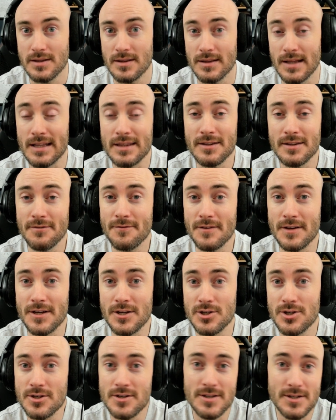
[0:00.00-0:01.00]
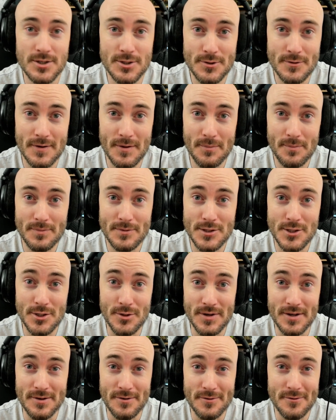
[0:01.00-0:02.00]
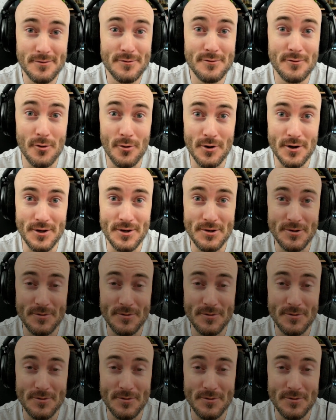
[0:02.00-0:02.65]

Let the fish and shrimp do it for you.